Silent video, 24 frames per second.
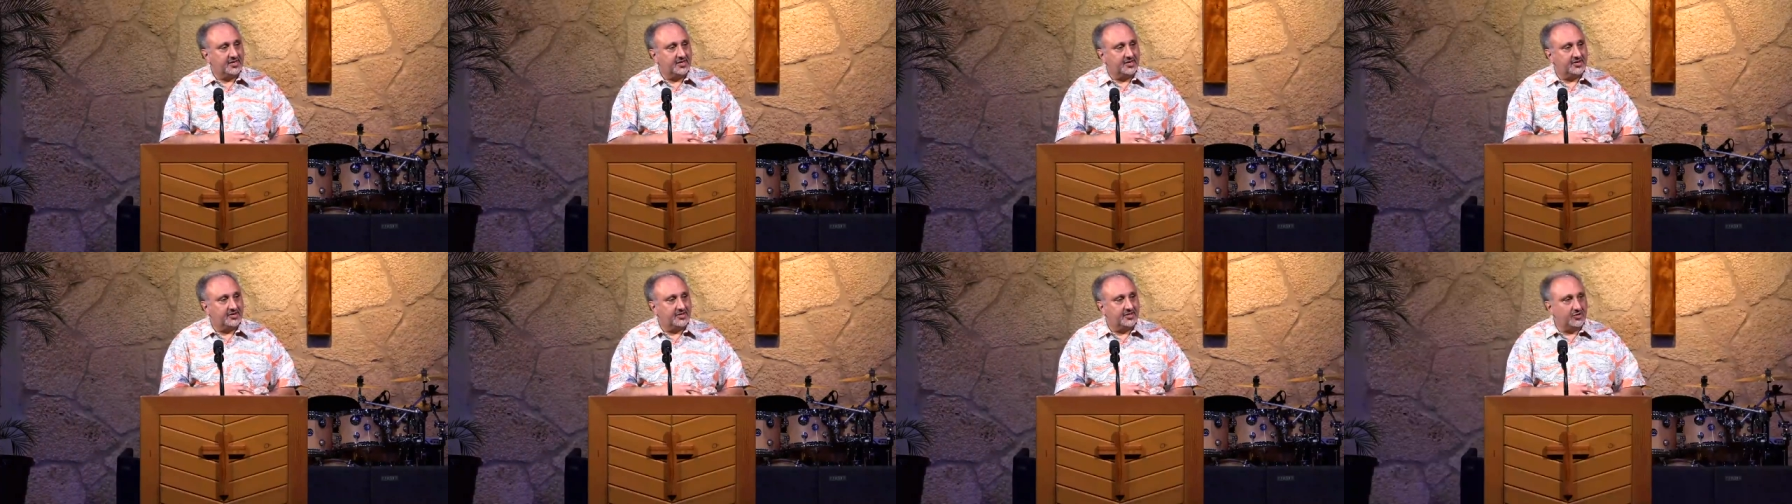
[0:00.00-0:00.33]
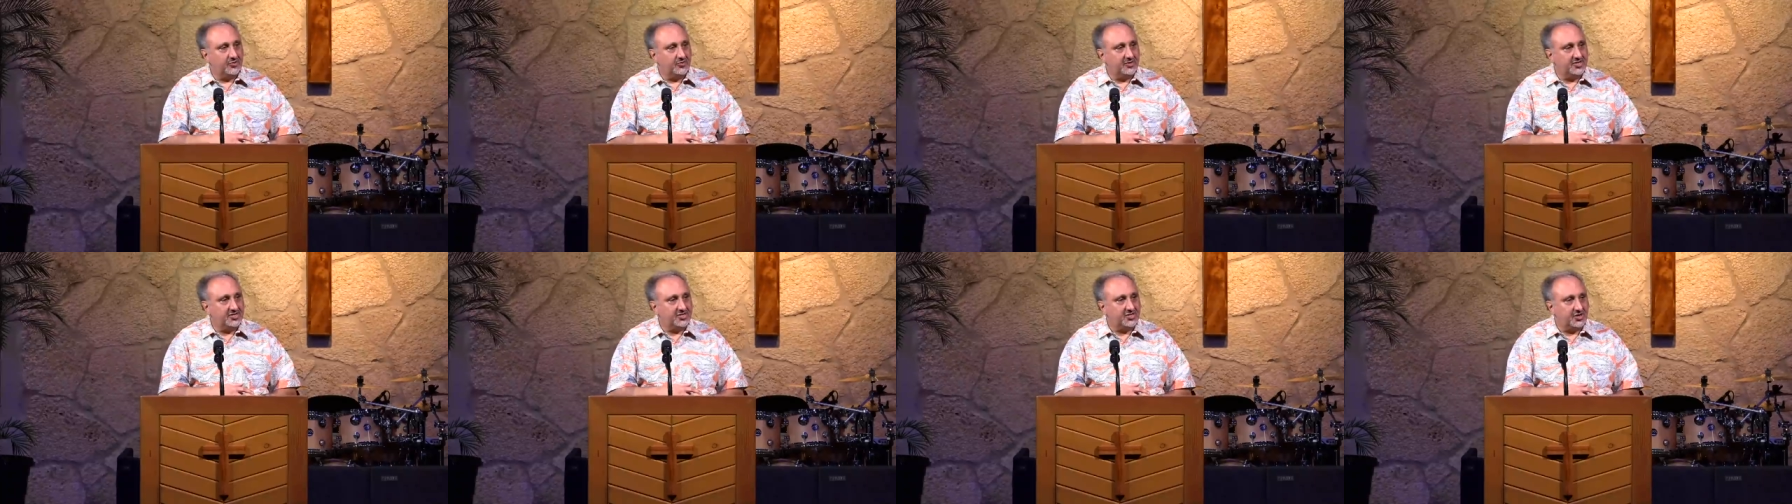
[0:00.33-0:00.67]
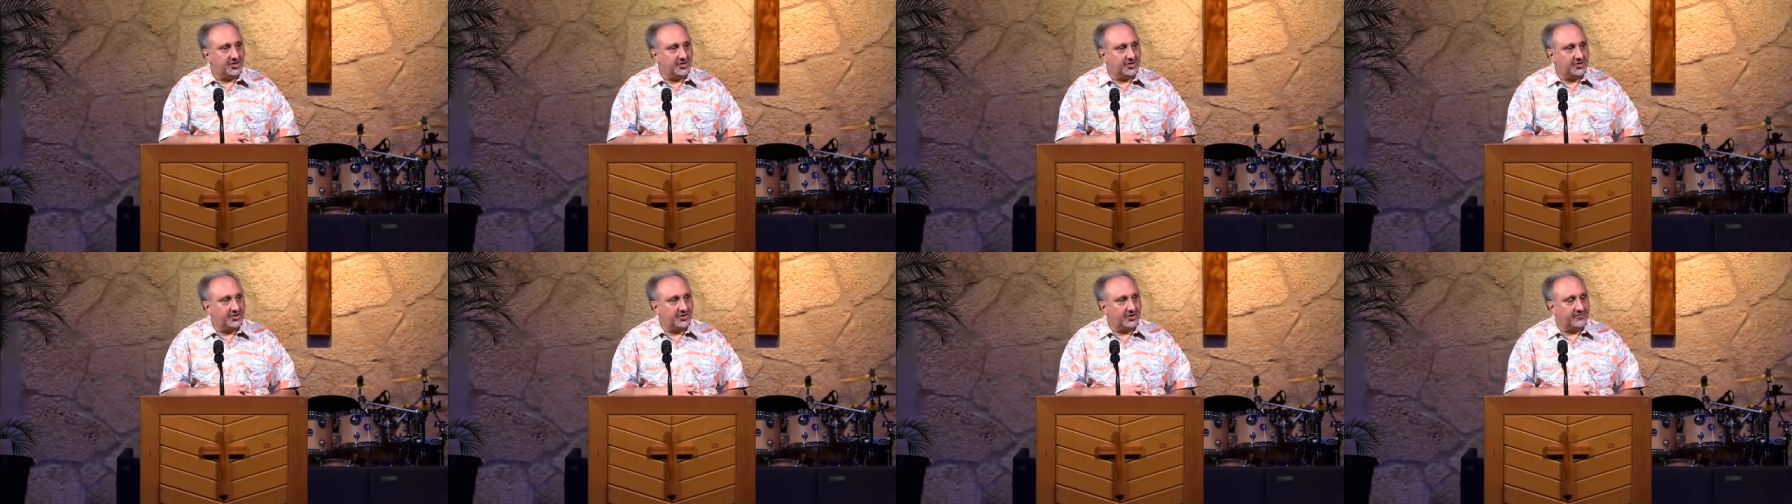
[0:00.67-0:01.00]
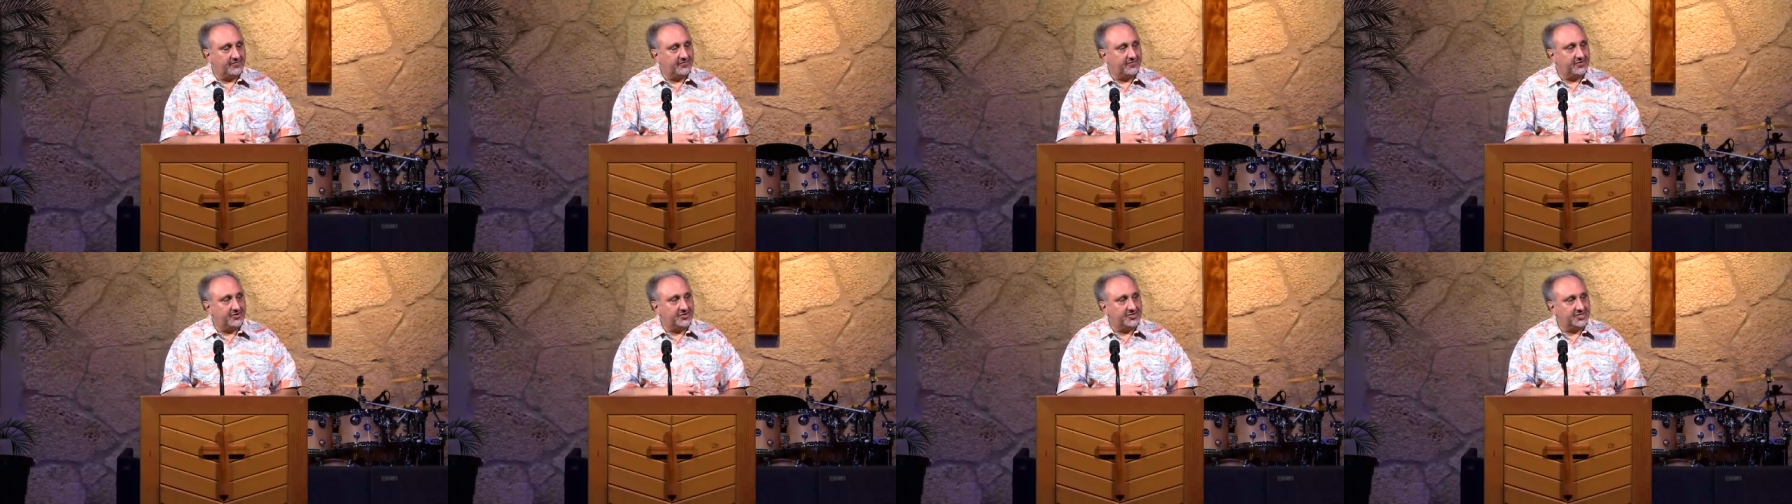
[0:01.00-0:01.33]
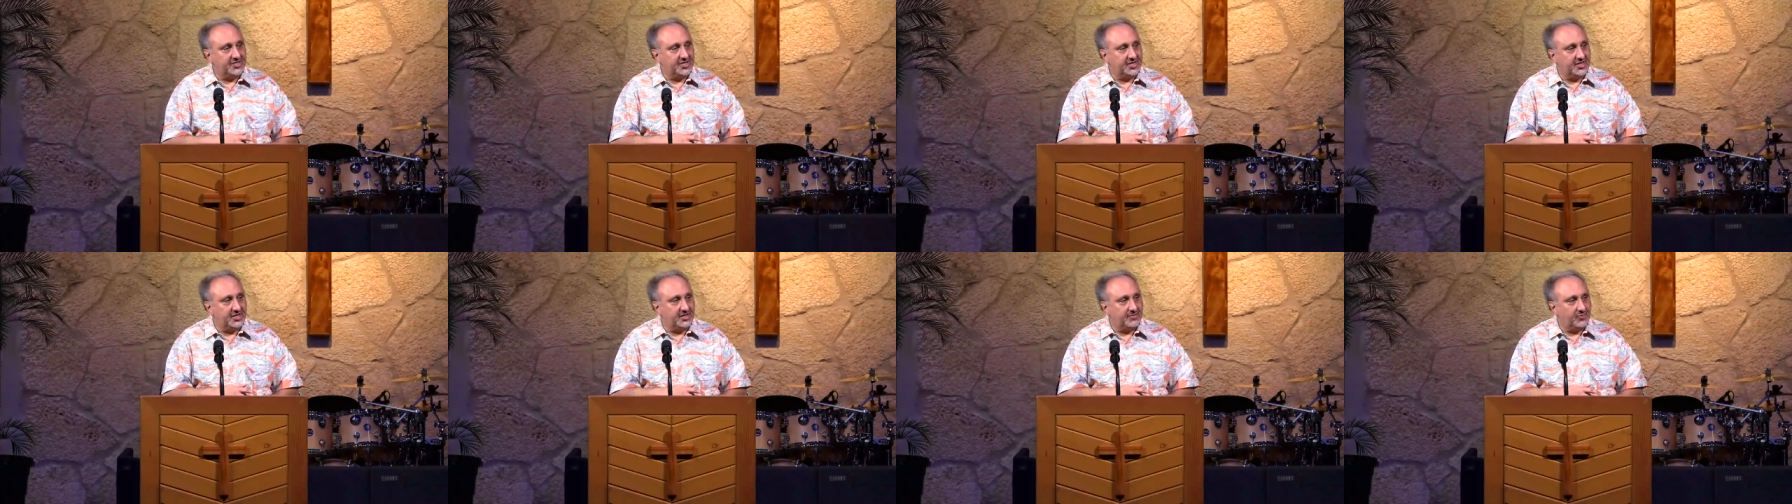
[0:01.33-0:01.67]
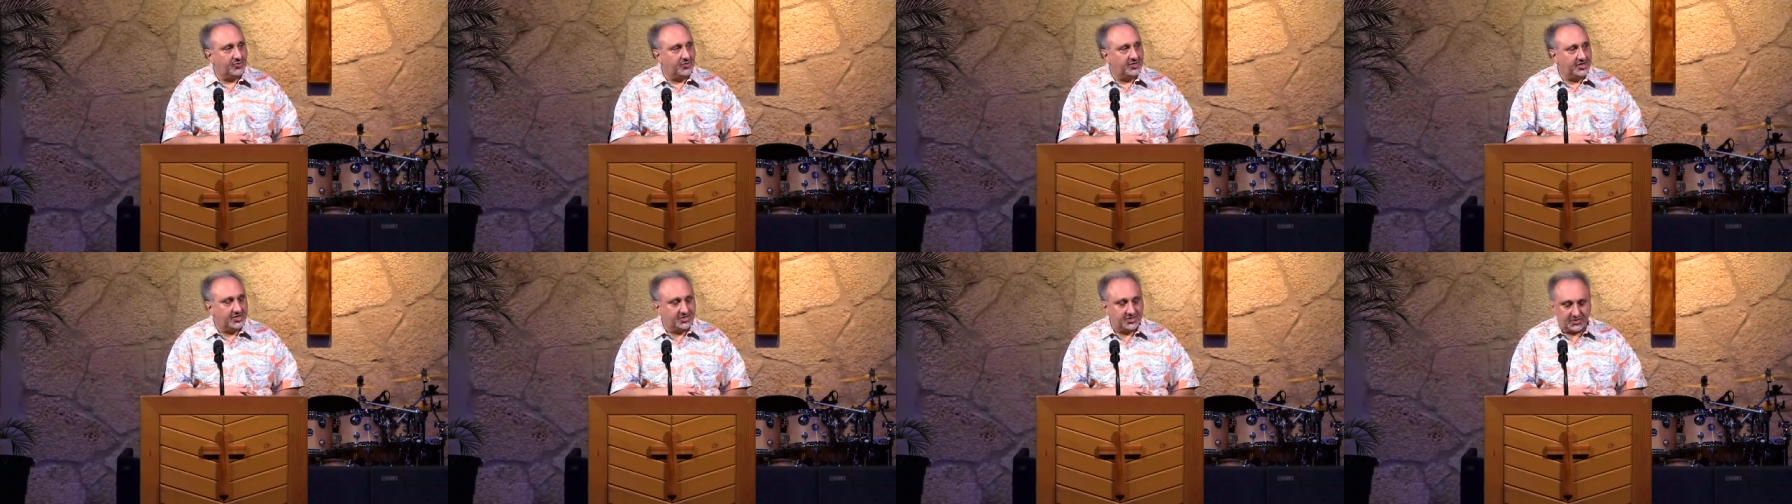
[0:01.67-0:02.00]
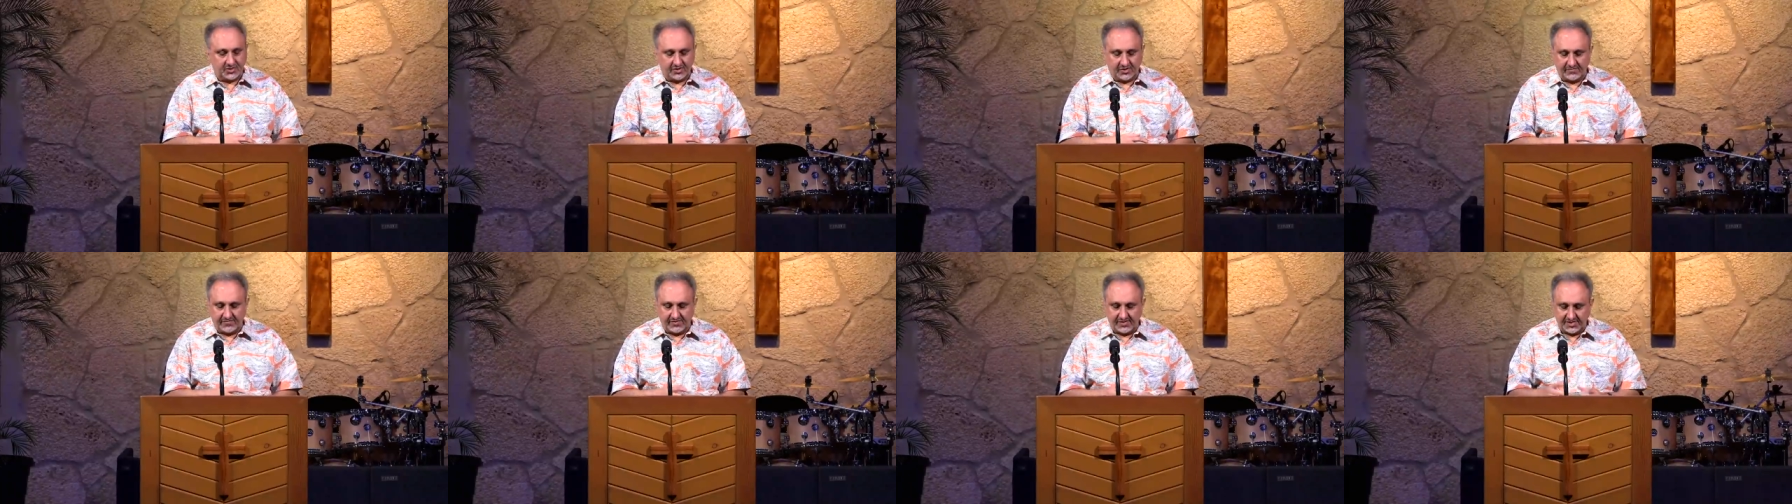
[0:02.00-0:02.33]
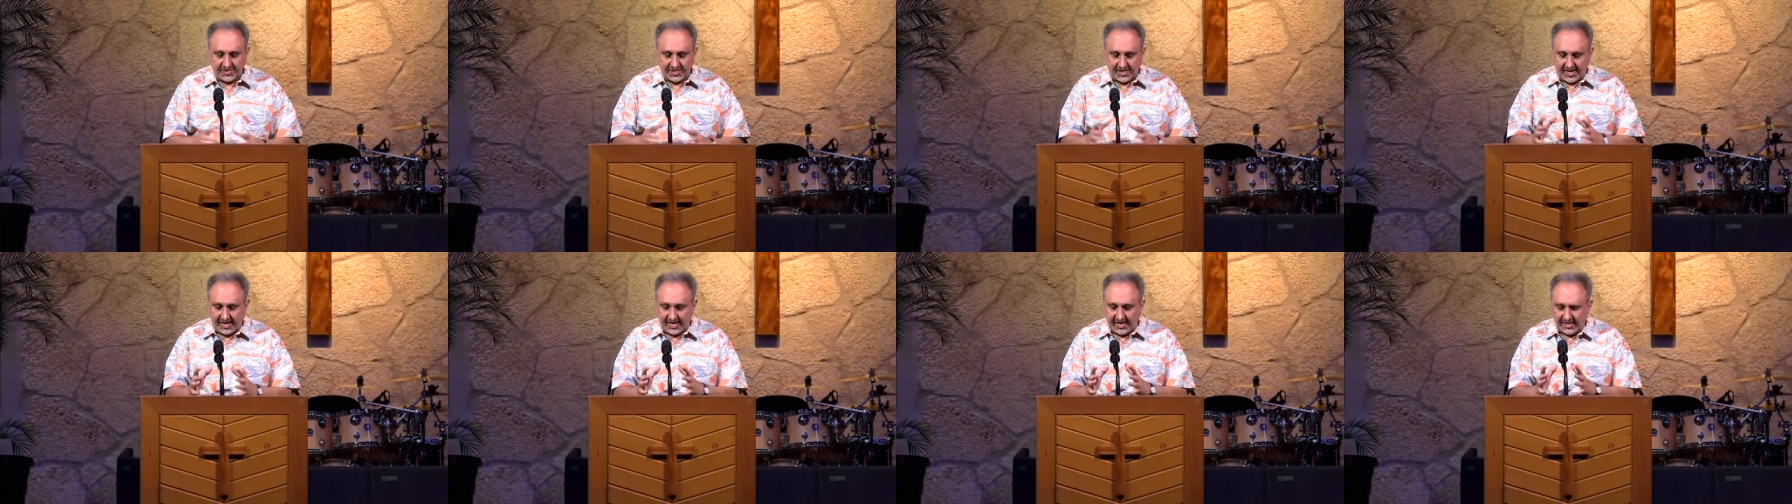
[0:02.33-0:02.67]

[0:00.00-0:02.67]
year that we started our first Sunday morning service.